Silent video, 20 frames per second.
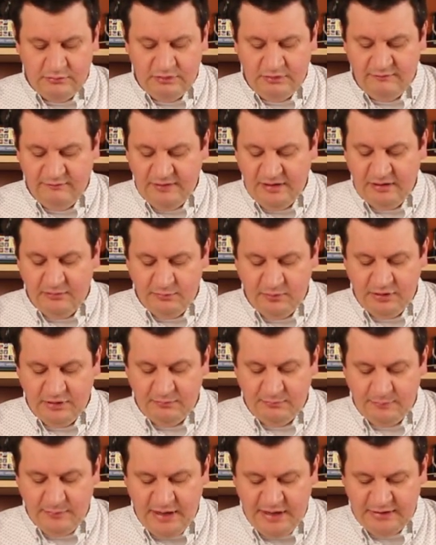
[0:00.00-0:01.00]

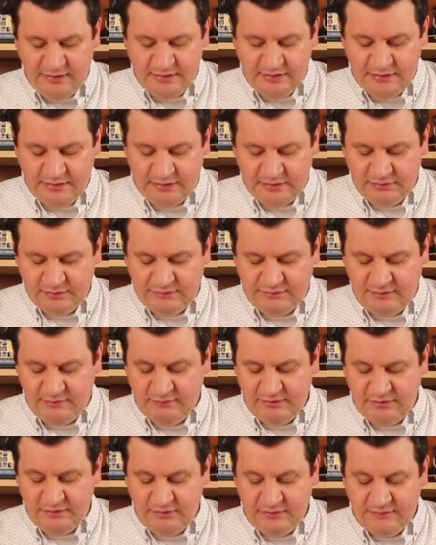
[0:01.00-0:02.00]
available back in
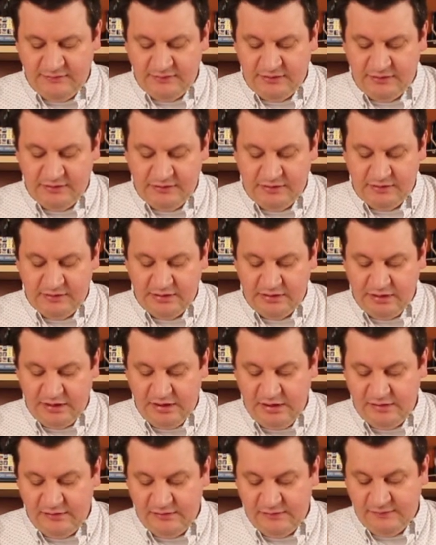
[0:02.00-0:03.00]
70s and
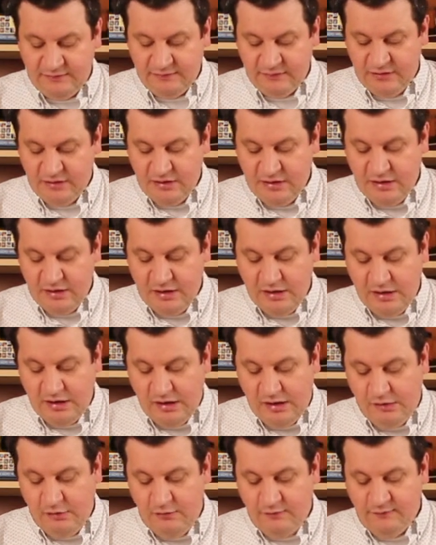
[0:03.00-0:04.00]
80s.
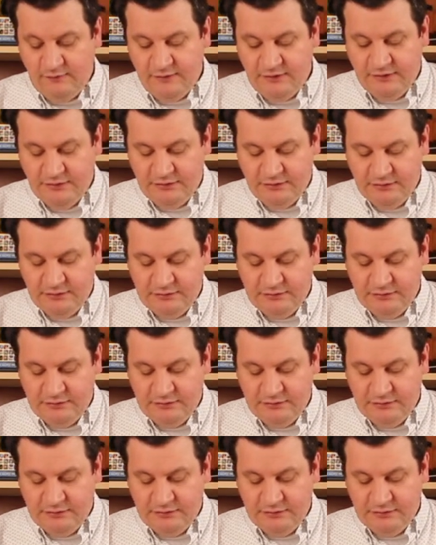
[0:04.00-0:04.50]
However,